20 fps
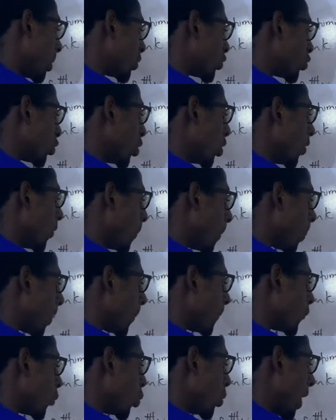
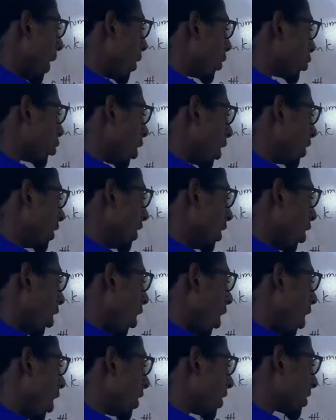2, we have got the
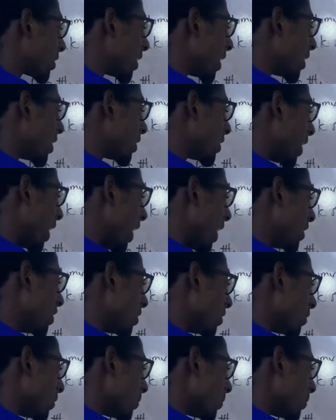uncredited